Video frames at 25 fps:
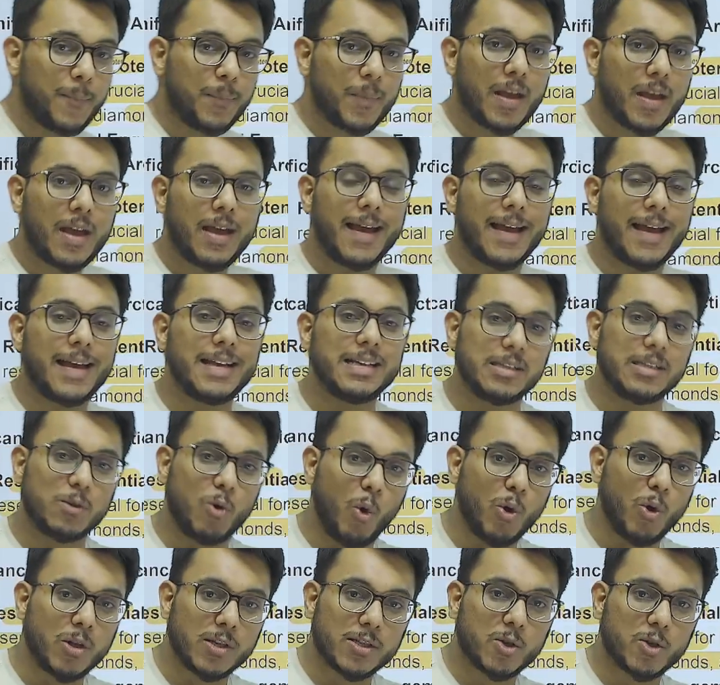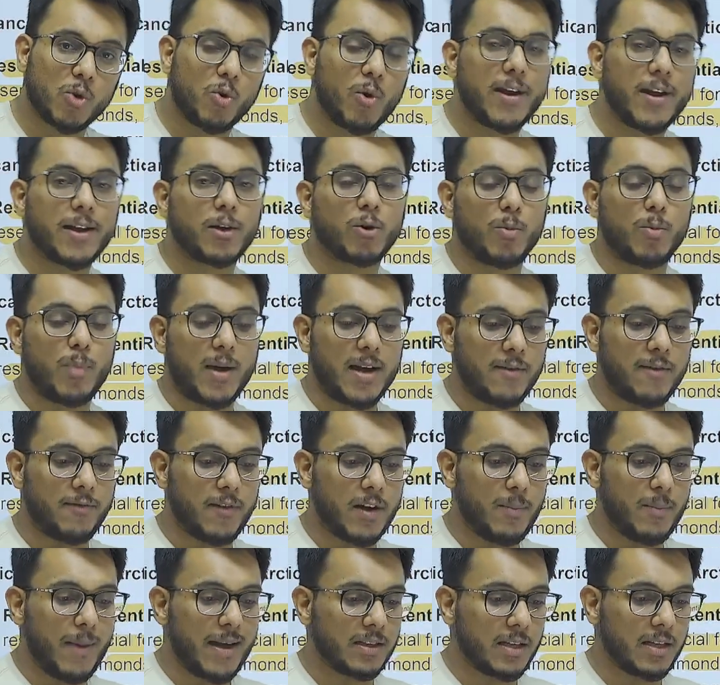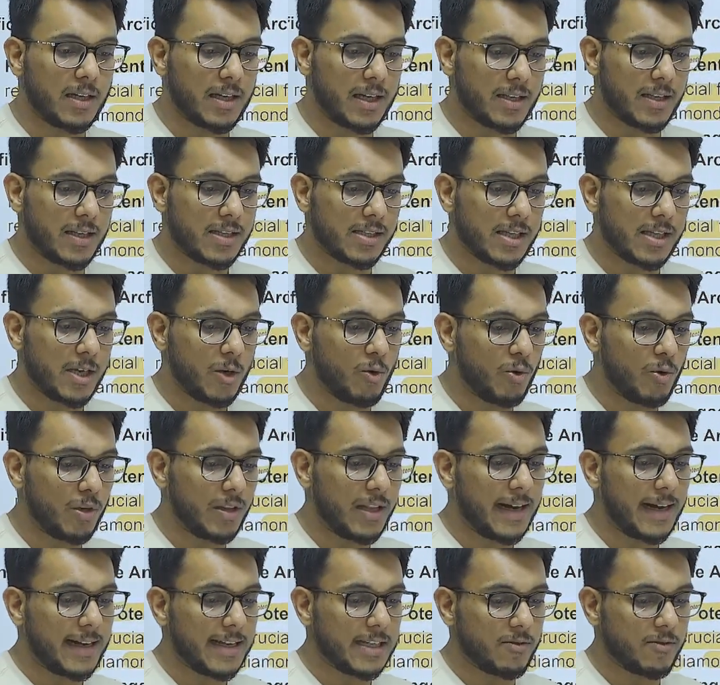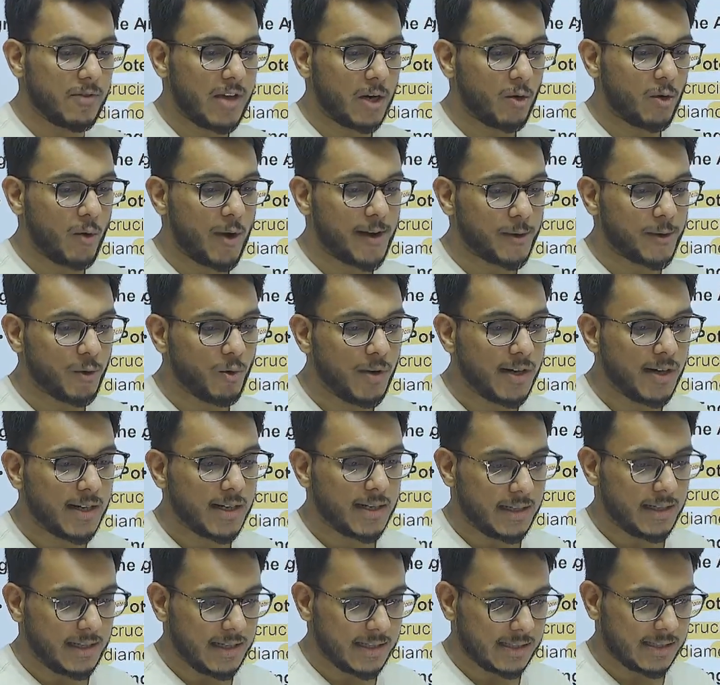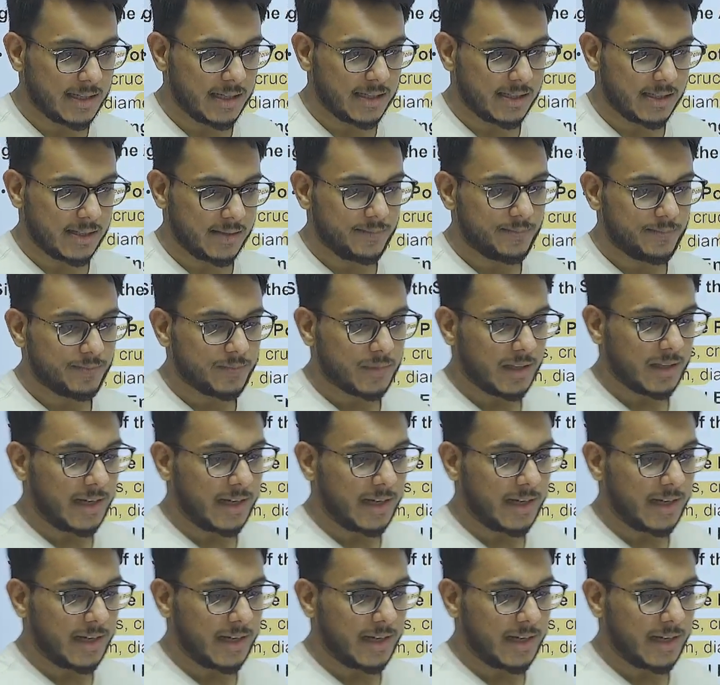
is also going to benefit by the Northern Sea Route. That is we are going to discuss. Now,